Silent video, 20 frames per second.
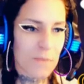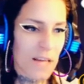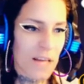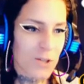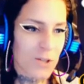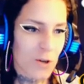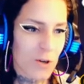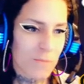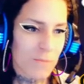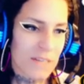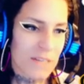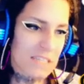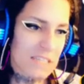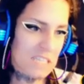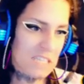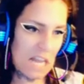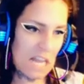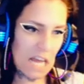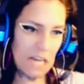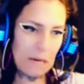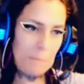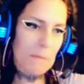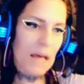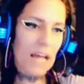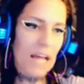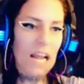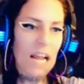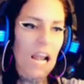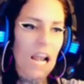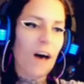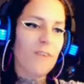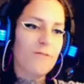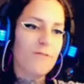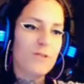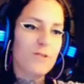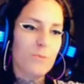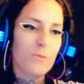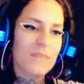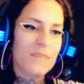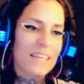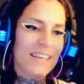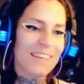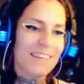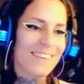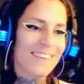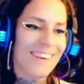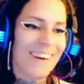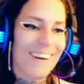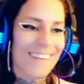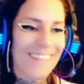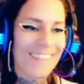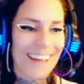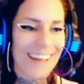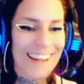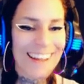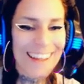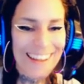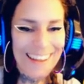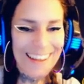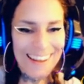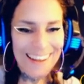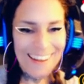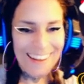bedroom and is like, make love to me, you know, like.